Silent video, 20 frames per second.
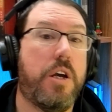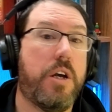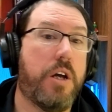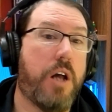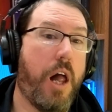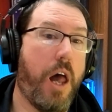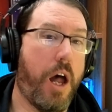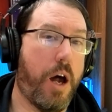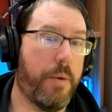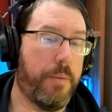
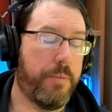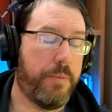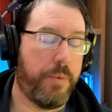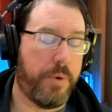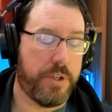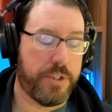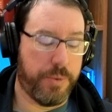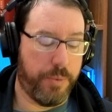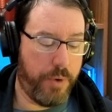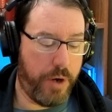
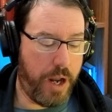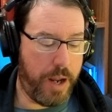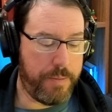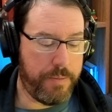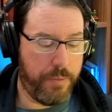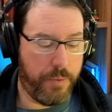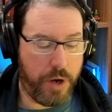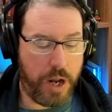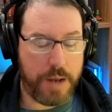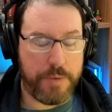Because when
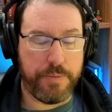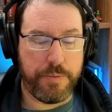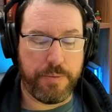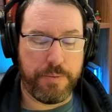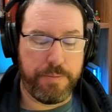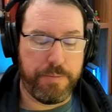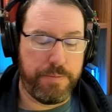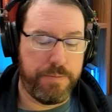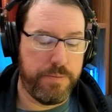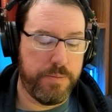I
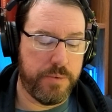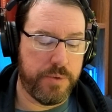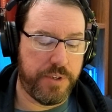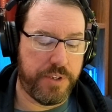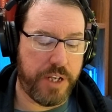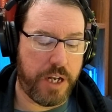set